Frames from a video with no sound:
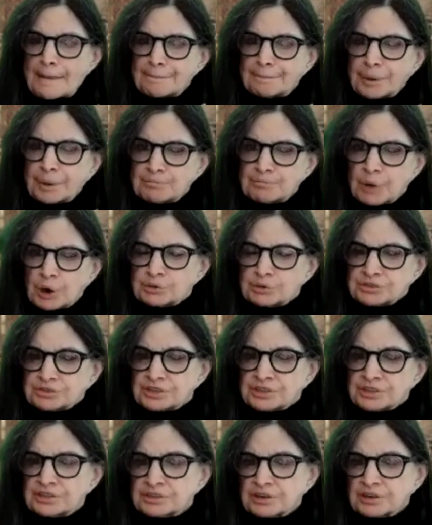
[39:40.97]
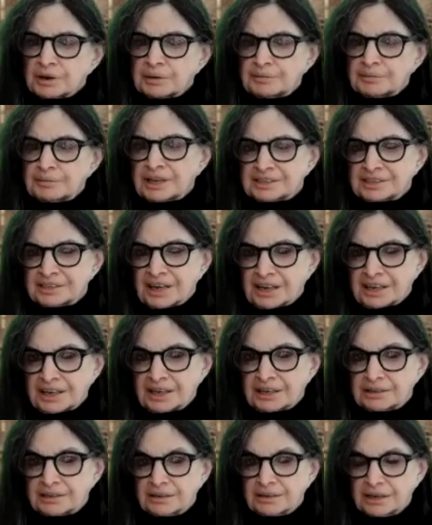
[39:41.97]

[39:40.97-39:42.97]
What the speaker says: but most of the time that's not it.